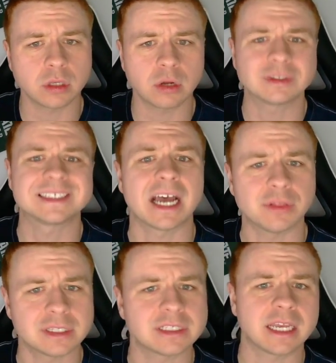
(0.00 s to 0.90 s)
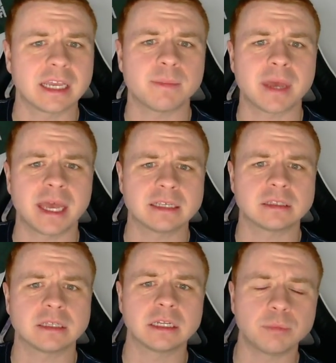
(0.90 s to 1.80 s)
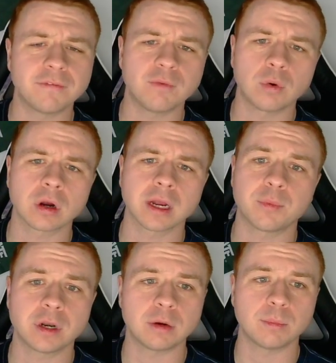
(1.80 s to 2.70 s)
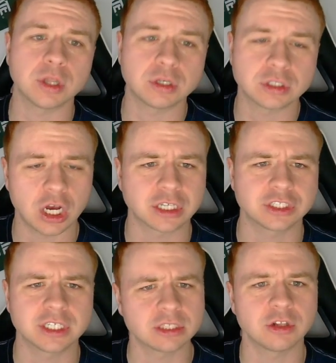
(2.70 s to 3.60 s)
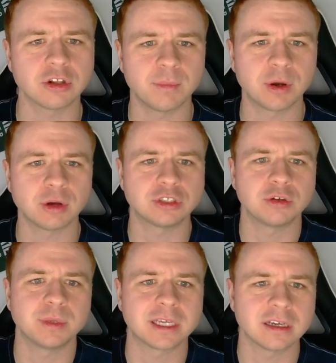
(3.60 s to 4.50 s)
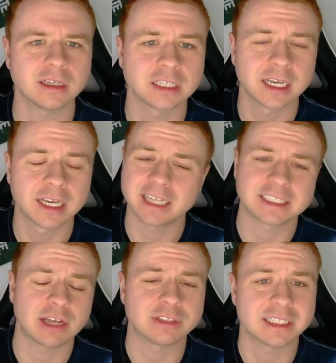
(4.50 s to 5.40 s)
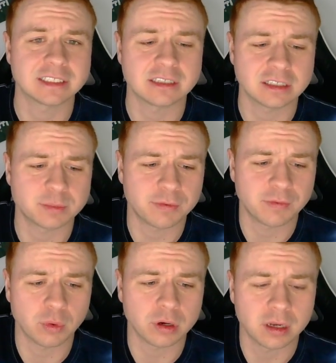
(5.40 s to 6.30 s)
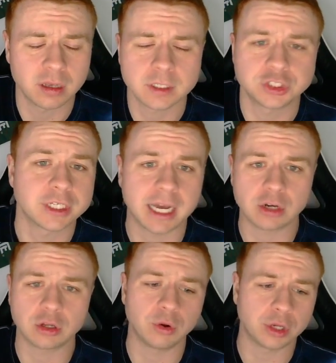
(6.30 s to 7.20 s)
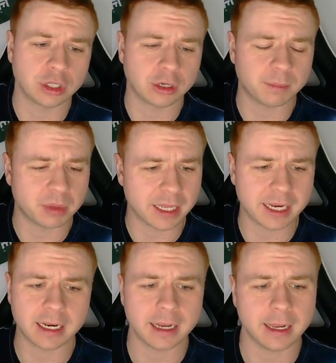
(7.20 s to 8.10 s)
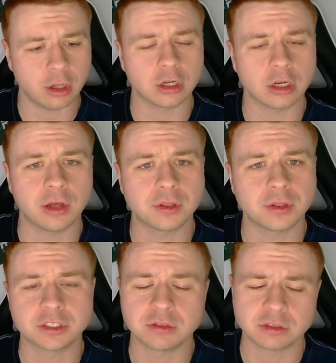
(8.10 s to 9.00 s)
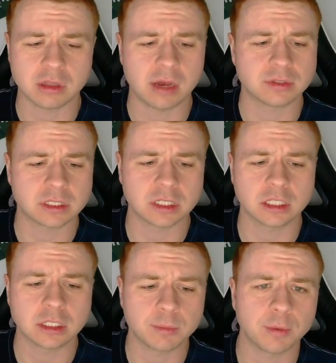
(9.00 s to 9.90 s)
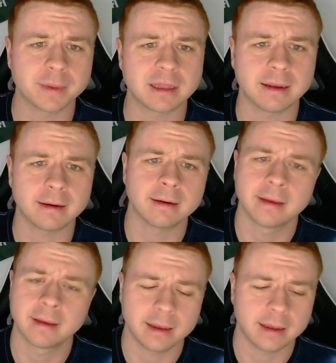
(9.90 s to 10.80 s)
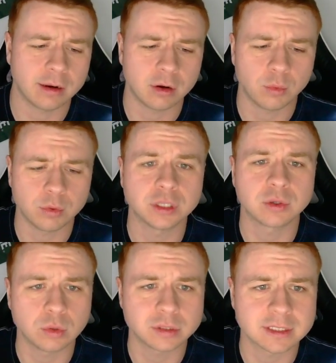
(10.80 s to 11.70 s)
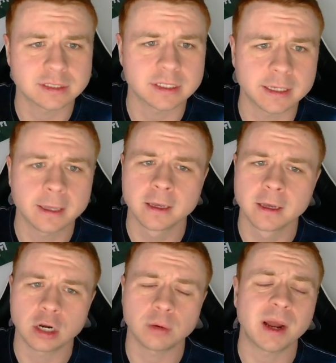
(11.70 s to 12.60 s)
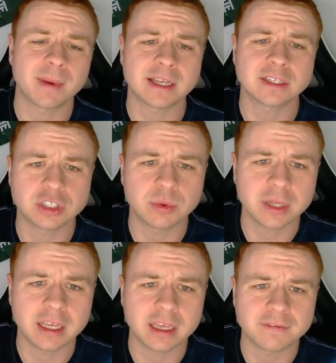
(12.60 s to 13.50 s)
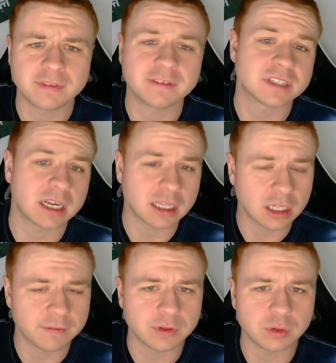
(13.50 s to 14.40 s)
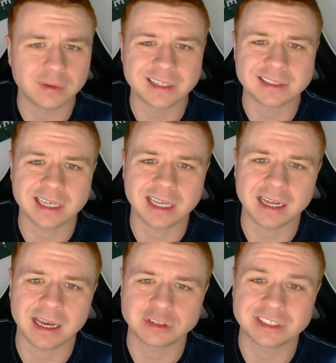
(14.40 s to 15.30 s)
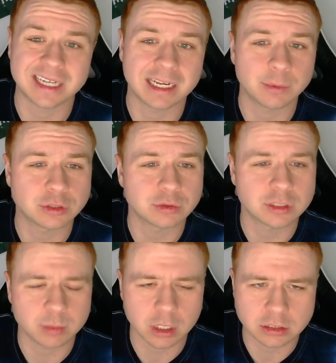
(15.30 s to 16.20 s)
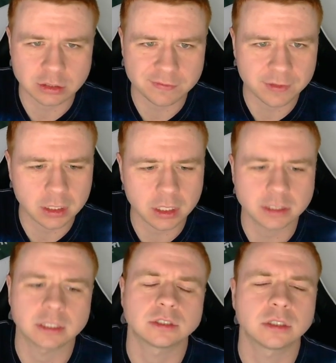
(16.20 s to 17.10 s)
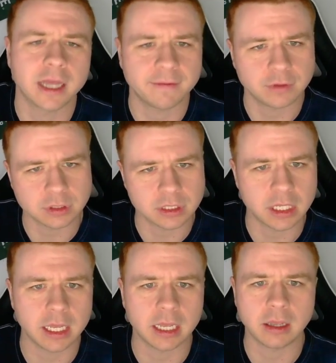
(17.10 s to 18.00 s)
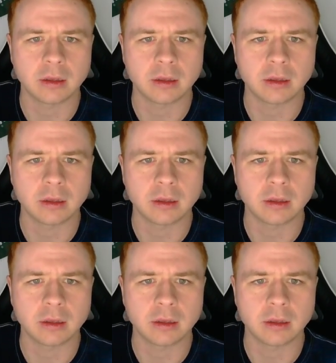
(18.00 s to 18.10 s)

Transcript: sound the same as they did before. And when her brother talks, she gets a little emotional because it sounds as it does before. She got her cochlear implant and had all her health issues, so that was a touching moment there and really cool to see. Her mom asked Joey if they've said I love you. He said how she's not able to express those feelings until after today,